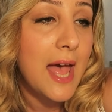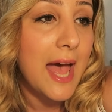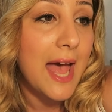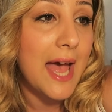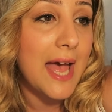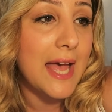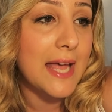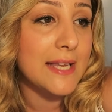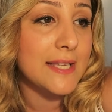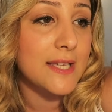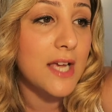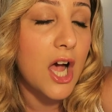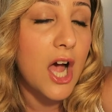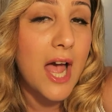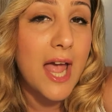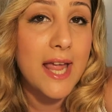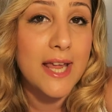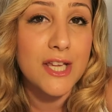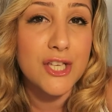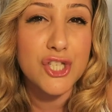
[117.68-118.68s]
and
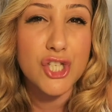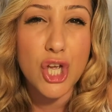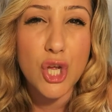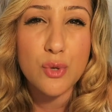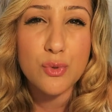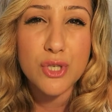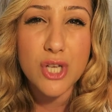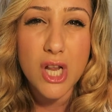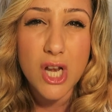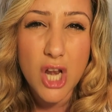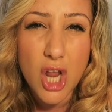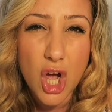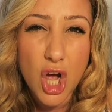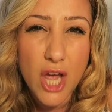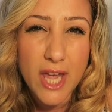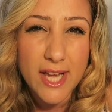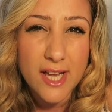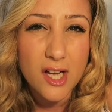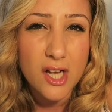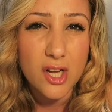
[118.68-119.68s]
I don't
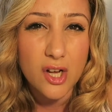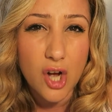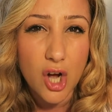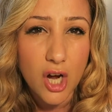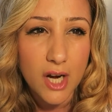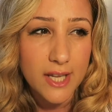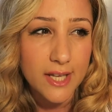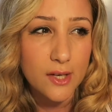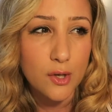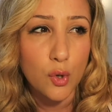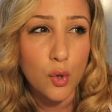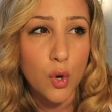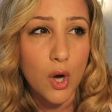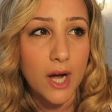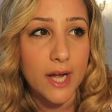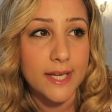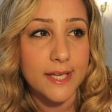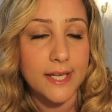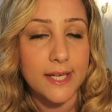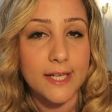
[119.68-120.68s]
like garlic or
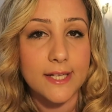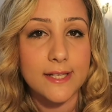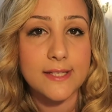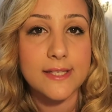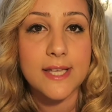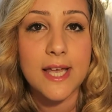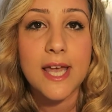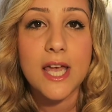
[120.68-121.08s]
onions.